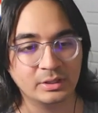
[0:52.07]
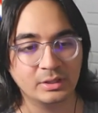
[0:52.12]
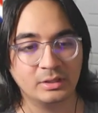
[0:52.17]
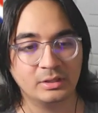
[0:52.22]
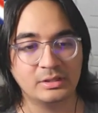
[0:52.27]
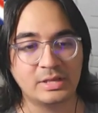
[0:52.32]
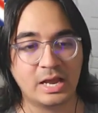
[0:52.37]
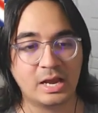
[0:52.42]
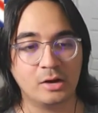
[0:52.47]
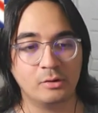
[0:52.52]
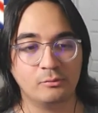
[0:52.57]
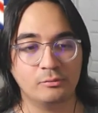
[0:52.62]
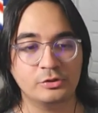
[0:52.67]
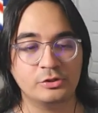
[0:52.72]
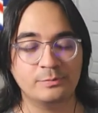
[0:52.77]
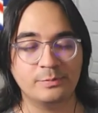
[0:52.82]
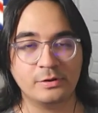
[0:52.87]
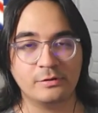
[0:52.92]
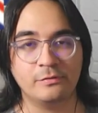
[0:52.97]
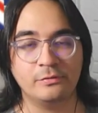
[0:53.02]
Now,
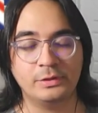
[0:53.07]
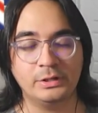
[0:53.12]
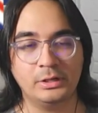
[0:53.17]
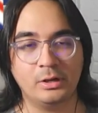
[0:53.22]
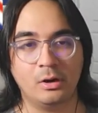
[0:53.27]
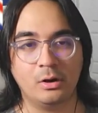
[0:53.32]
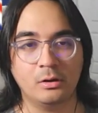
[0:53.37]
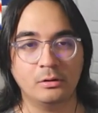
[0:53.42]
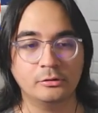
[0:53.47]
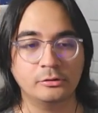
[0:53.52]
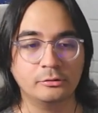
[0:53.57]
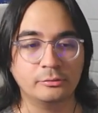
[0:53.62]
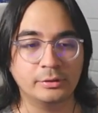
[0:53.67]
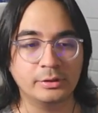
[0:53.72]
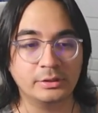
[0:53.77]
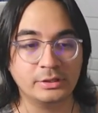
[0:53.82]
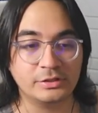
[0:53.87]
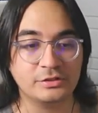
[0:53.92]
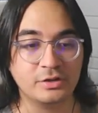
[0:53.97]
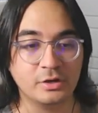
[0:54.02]
respectfully, all three
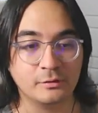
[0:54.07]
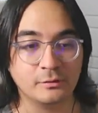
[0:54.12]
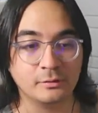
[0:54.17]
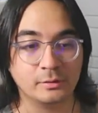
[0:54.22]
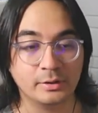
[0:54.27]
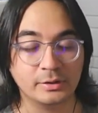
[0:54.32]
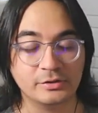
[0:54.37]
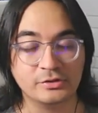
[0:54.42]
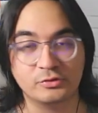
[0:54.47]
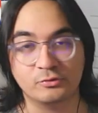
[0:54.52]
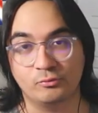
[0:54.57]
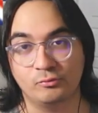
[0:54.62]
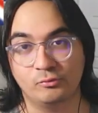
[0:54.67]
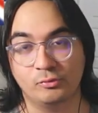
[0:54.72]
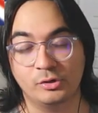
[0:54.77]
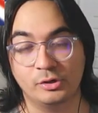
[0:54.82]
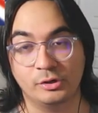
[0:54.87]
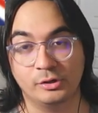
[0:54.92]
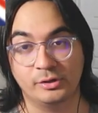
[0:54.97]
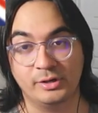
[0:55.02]
of these cover arts
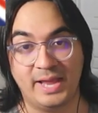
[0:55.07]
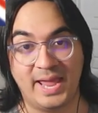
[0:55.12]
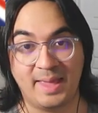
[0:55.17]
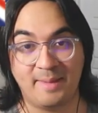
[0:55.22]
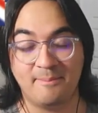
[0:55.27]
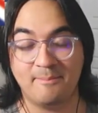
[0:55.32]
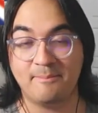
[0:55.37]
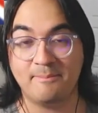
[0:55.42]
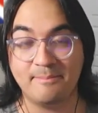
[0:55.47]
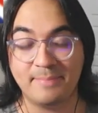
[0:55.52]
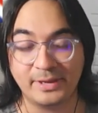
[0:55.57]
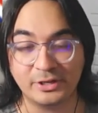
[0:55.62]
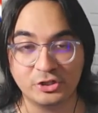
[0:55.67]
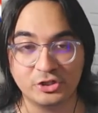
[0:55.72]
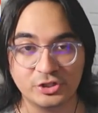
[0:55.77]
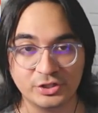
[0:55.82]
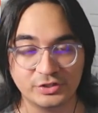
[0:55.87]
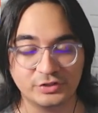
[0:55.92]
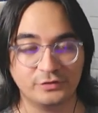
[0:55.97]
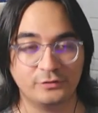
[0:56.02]
were
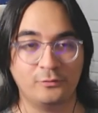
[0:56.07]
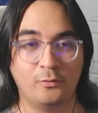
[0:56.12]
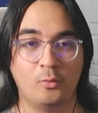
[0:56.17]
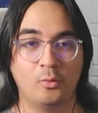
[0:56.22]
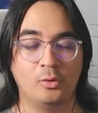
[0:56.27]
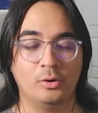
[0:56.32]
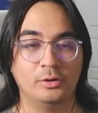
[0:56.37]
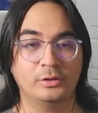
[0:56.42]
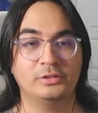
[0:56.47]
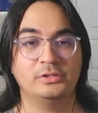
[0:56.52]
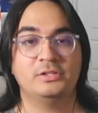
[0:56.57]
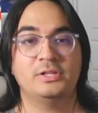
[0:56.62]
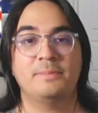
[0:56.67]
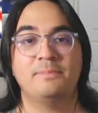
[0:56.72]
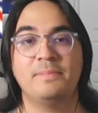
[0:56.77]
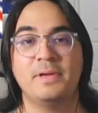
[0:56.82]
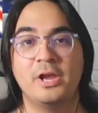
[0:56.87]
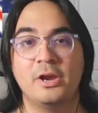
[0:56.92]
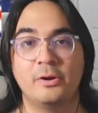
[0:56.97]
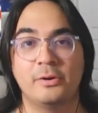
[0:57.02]
ambitious for the
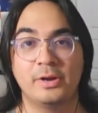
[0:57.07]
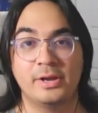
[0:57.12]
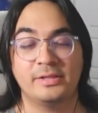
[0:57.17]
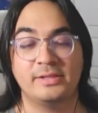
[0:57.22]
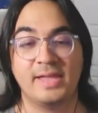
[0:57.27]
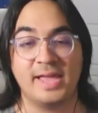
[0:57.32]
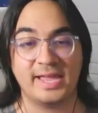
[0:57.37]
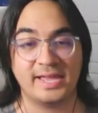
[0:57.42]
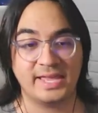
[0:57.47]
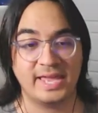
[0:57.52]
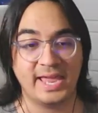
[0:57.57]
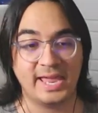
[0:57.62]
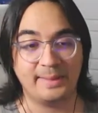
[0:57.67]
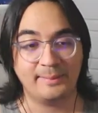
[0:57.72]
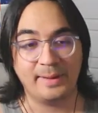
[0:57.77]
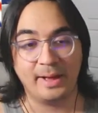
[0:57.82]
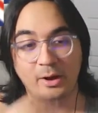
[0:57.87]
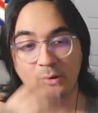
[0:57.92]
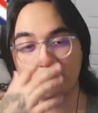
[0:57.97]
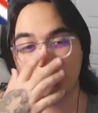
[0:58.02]
period that it came
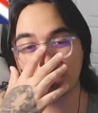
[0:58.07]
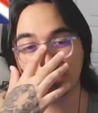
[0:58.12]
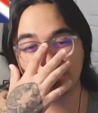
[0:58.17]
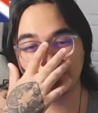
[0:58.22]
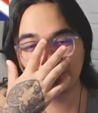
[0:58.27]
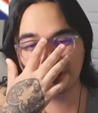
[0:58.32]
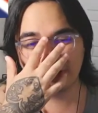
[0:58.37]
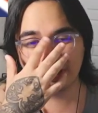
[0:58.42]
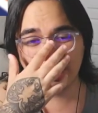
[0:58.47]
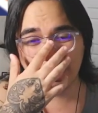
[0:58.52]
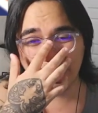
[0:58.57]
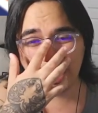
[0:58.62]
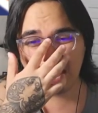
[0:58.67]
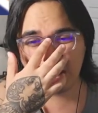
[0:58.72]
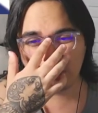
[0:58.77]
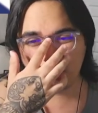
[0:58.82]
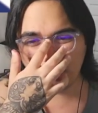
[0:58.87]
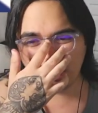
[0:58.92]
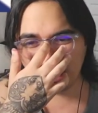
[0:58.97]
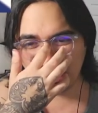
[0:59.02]
out with.
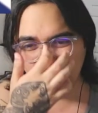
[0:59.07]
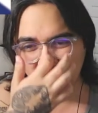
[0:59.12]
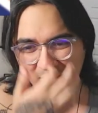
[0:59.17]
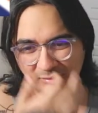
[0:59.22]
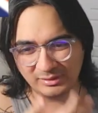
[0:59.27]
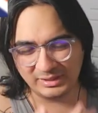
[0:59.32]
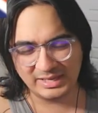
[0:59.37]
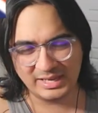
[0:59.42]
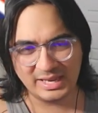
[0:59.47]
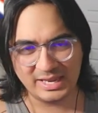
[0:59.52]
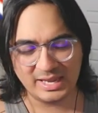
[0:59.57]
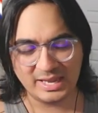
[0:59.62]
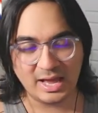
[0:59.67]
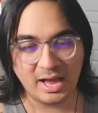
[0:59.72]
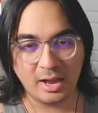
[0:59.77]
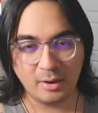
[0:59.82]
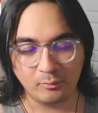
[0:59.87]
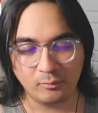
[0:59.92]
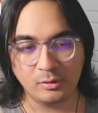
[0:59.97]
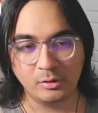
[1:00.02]
And while
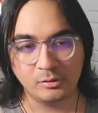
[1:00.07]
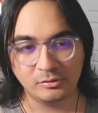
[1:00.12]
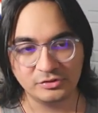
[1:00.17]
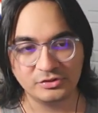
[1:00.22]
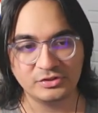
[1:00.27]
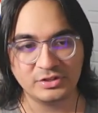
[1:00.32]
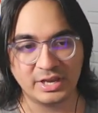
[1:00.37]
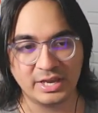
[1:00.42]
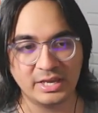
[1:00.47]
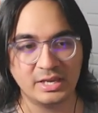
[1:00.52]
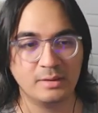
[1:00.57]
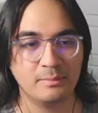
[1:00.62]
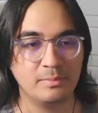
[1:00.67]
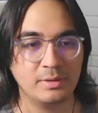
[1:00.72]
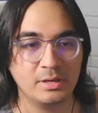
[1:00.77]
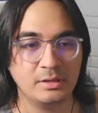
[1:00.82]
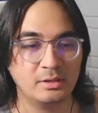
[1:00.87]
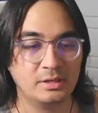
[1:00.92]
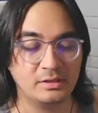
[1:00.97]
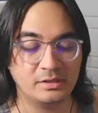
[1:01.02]
I will say,
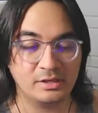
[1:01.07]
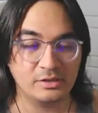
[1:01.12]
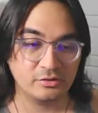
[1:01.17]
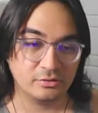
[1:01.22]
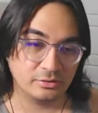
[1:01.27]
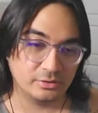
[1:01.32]
admittedly, these are